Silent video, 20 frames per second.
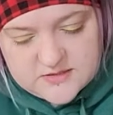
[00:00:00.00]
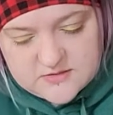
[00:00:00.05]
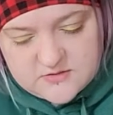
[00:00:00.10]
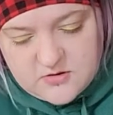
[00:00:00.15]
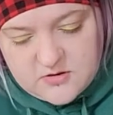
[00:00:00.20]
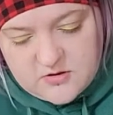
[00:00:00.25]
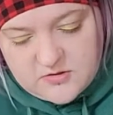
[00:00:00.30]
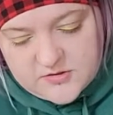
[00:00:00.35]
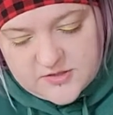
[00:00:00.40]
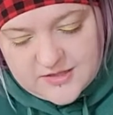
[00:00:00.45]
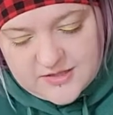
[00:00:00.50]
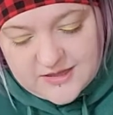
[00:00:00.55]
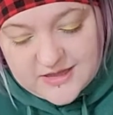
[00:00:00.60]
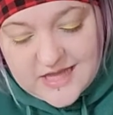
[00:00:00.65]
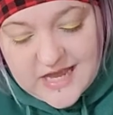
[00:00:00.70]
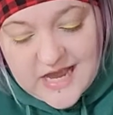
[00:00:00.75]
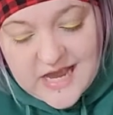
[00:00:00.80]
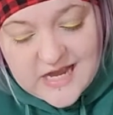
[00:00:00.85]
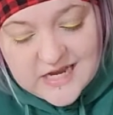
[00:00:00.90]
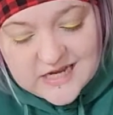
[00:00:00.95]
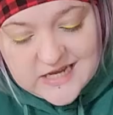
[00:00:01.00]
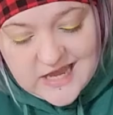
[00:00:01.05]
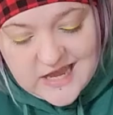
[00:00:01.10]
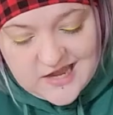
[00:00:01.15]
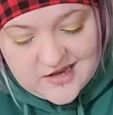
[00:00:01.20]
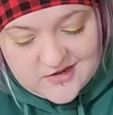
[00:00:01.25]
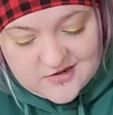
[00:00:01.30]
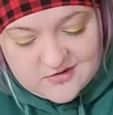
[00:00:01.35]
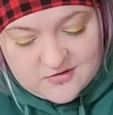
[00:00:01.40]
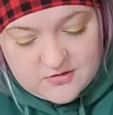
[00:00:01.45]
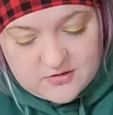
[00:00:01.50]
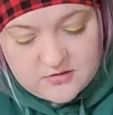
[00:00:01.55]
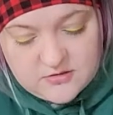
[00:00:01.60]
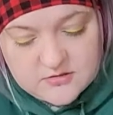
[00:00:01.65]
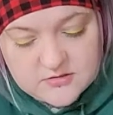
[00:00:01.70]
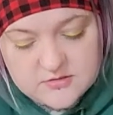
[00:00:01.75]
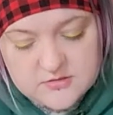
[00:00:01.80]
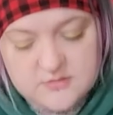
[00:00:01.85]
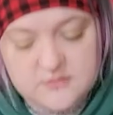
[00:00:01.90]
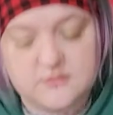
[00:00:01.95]
called a Lark head
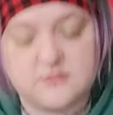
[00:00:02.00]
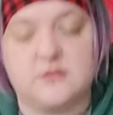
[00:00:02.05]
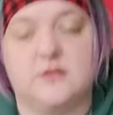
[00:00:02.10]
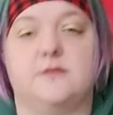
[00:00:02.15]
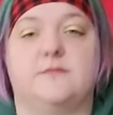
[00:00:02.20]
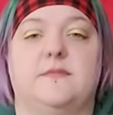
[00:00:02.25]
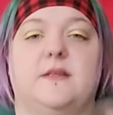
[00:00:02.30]
knot. So